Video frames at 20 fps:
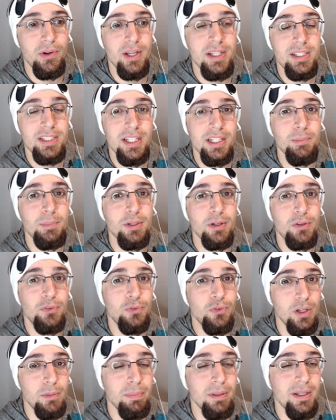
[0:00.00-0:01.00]
is going to be a
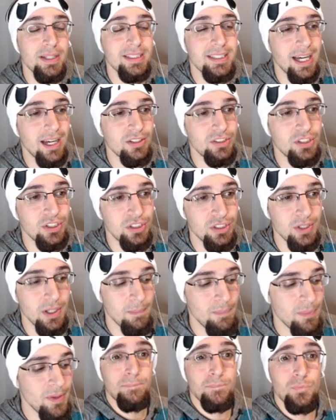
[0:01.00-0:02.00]
free-to-play style to do
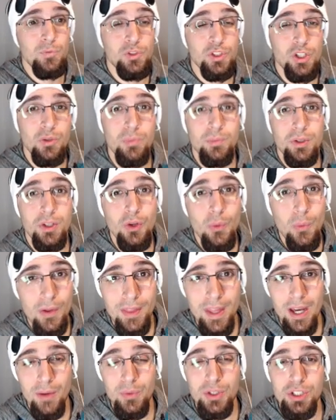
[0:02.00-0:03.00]
it. So
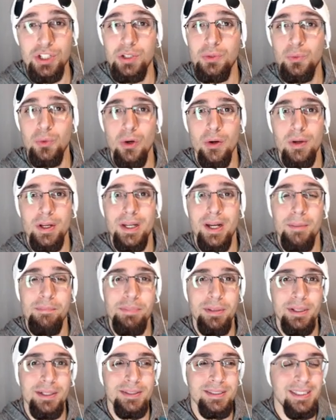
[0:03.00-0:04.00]
knowing that, we shouldn't worry
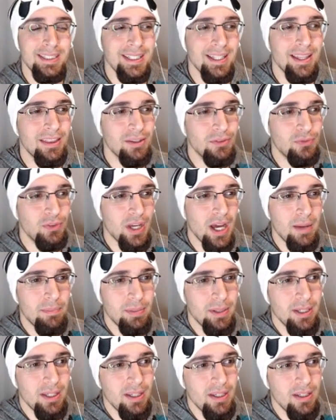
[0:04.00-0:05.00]
about the
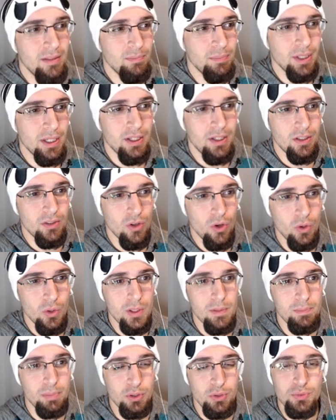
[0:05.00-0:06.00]
VIP being
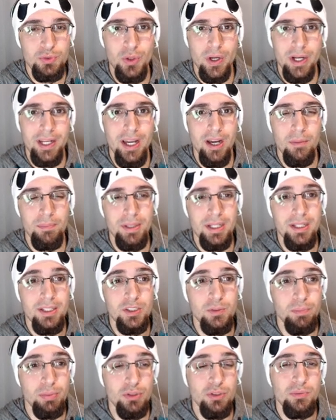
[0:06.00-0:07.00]
only brooms right now
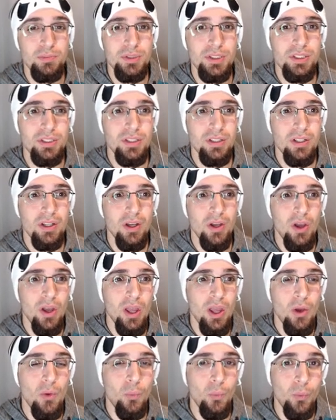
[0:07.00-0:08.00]
because brooms
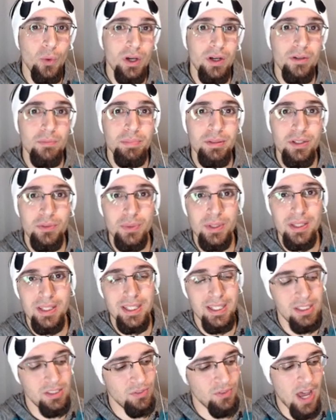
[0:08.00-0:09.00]
will be
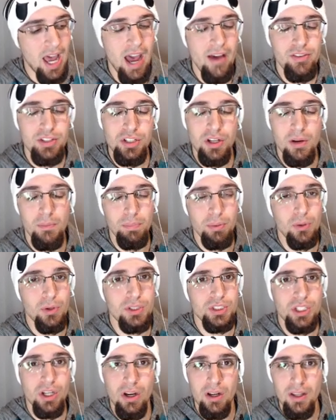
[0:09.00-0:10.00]
released. Avatar
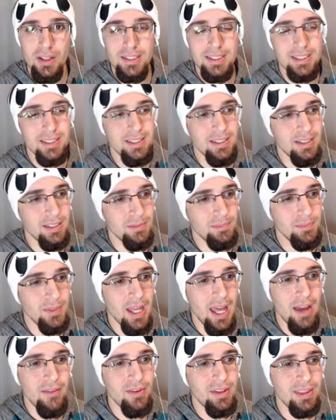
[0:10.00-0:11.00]
boards, Coliseum,
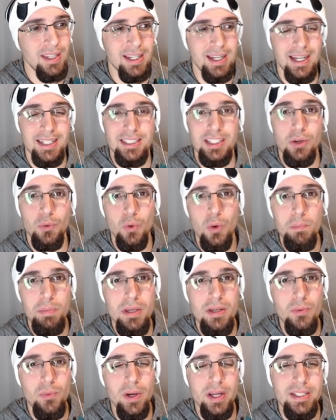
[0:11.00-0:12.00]
everything, guys. There will
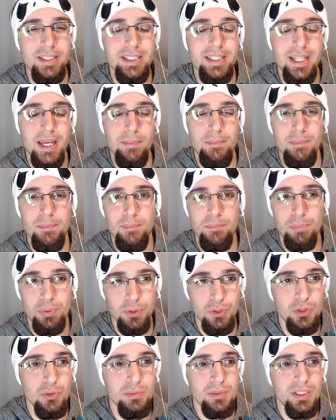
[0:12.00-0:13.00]
be ways to get
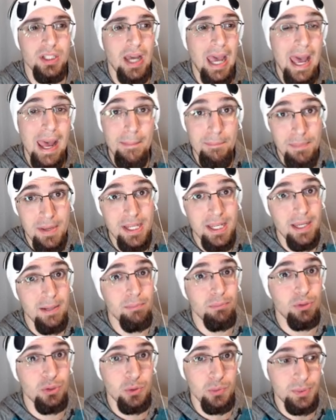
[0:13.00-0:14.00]
brooms and Mickey
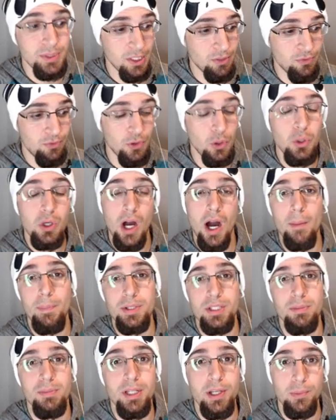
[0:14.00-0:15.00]
and brooms, like full
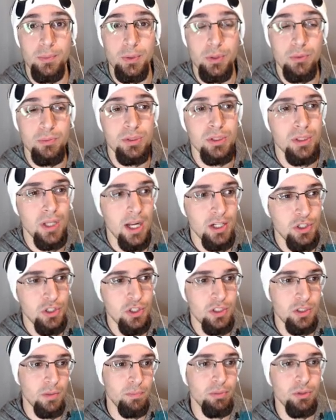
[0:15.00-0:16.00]
copies of Mickey and brooms, not
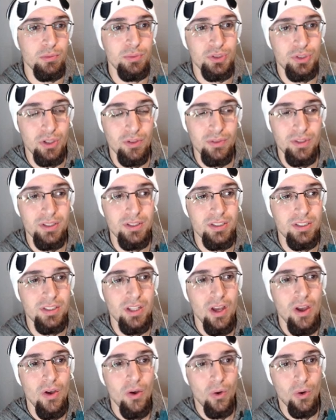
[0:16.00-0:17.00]
just the broom servants
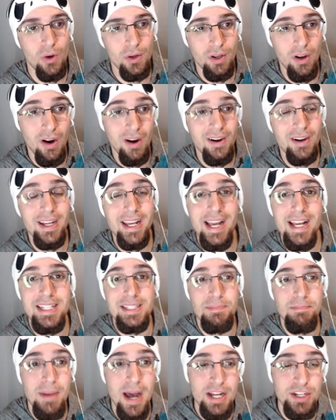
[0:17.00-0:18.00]
or in our
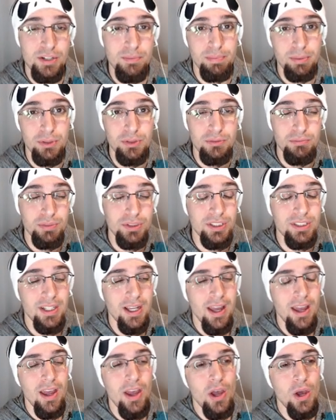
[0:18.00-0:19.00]
case, magic brooms.
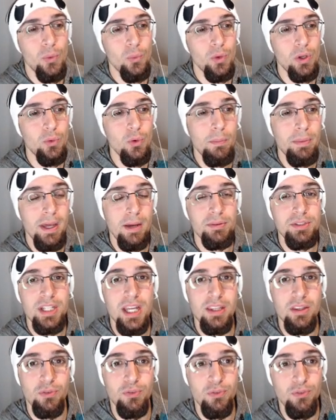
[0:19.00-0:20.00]
We will be able to
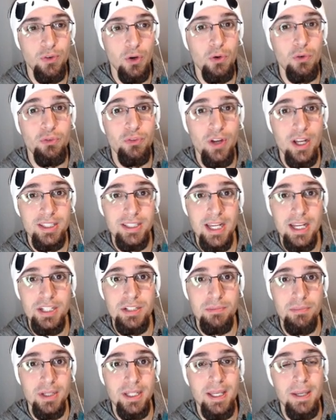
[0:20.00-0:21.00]
get the full
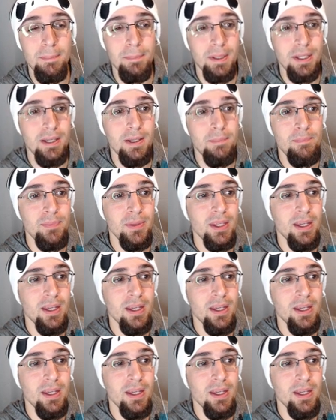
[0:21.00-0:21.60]
Fantasia Mickey B